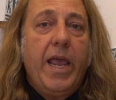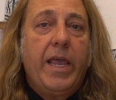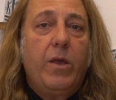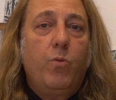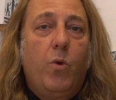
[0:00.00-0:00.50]

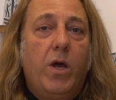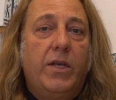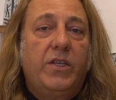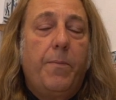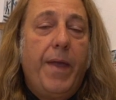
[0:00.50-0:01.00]
He
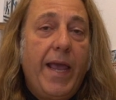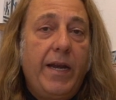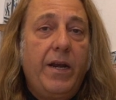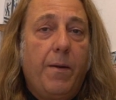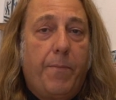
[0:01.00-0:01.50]
was
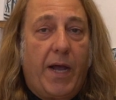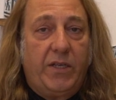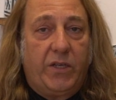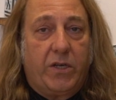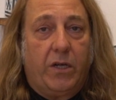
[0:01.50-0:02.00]
painting a
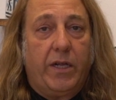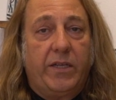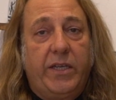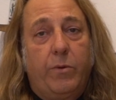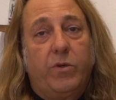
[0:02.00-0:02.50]
bicycle
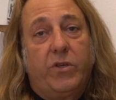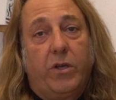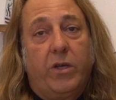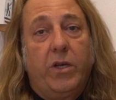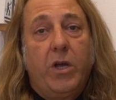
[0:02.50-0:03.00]
as he was
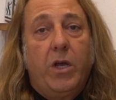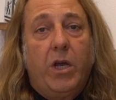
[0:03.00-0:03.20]
a,